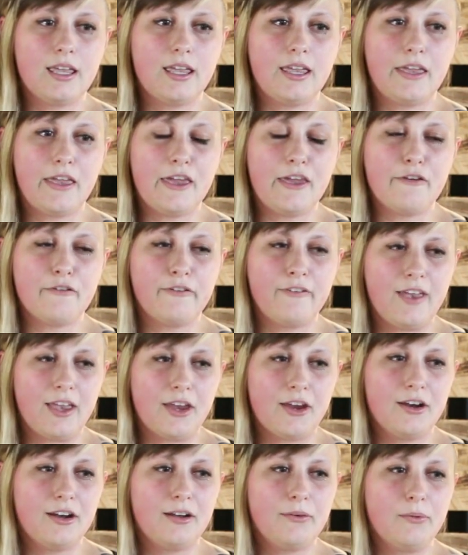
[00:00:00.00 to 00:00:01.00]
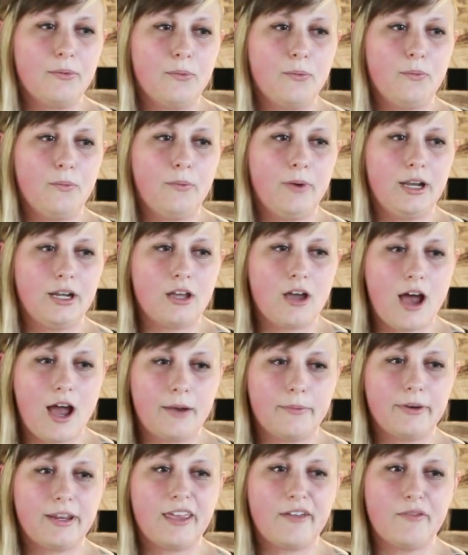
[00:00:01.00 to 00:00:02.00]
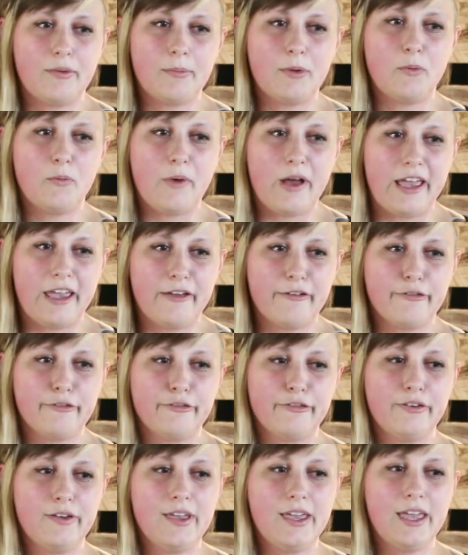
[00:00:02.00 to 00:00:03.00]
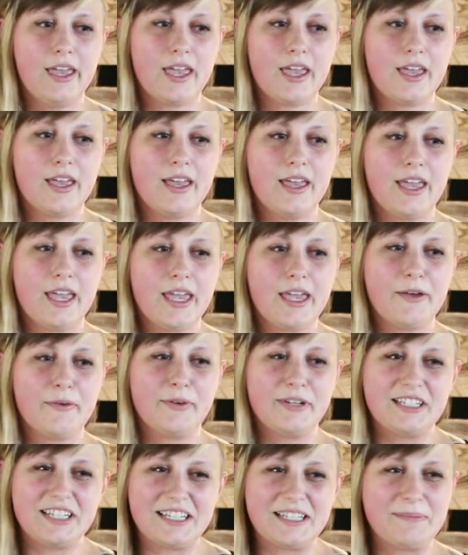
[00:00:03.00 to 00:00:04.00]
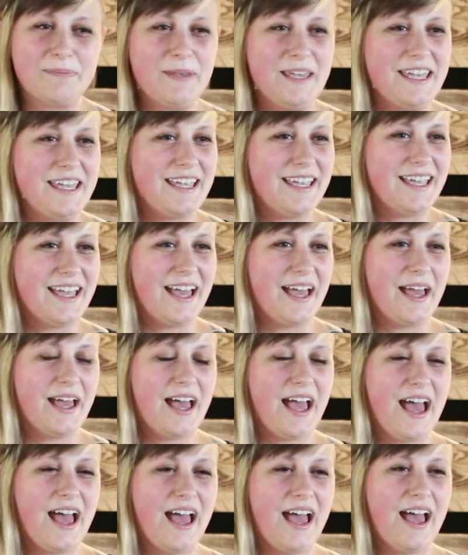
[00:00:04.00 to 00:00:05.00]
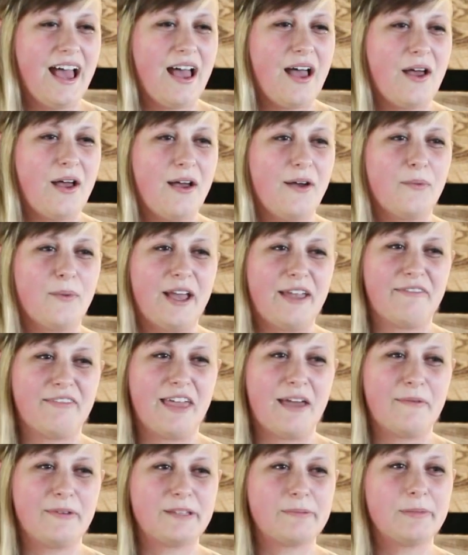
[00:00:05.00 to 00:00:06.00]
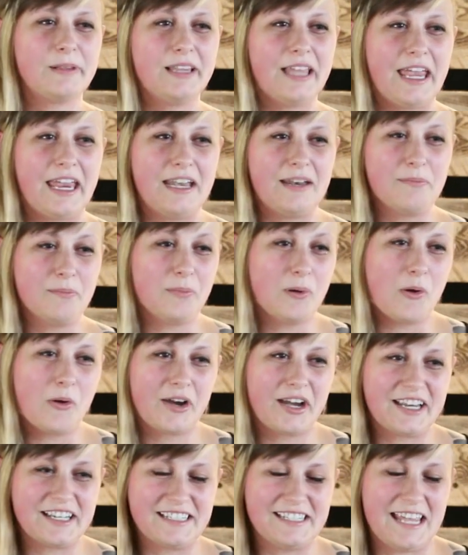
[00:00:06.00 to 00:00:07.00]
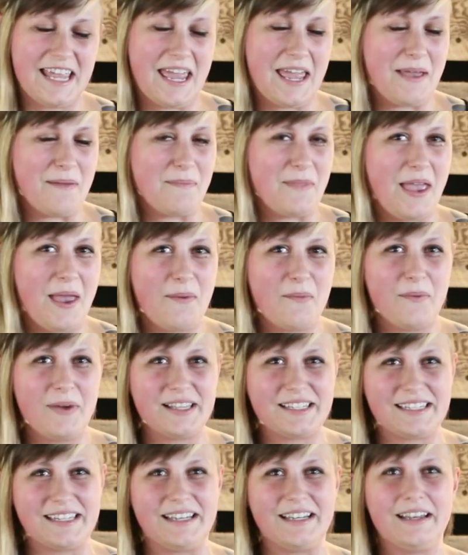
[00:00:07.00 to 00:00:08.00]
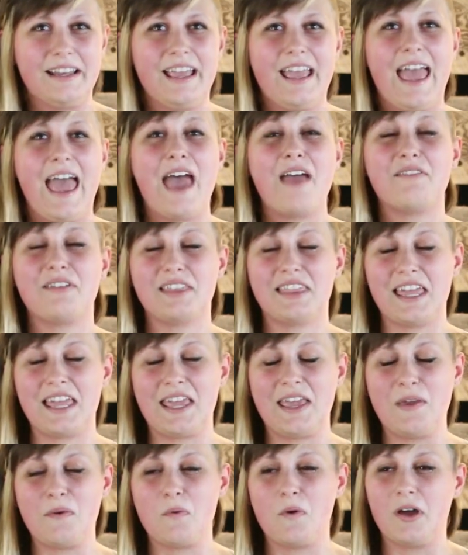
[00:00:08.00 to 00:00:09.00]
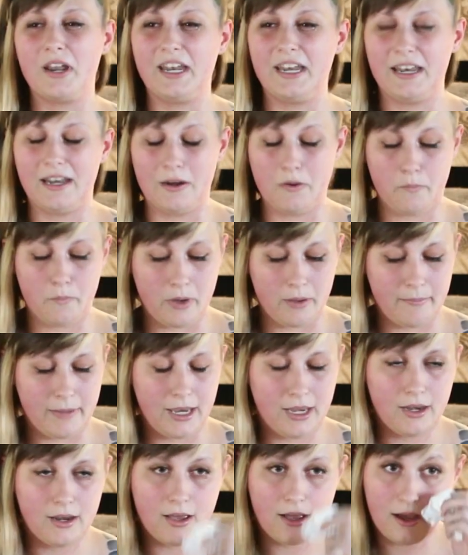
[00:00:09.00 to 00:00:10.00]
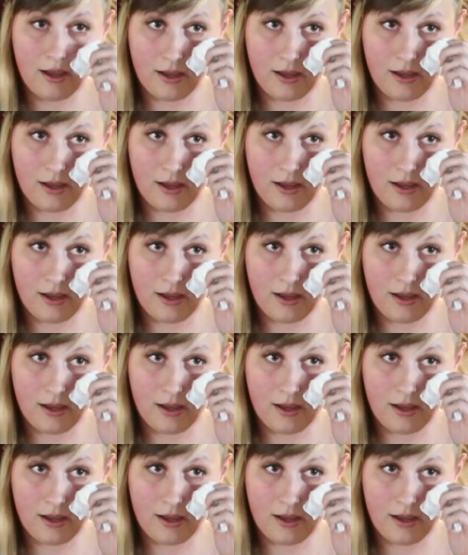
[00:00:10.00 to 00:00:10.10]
he figured when God would give him a wife, it would just be a wife that was plain and boring to him, that wasn't everything he wanted in a woman,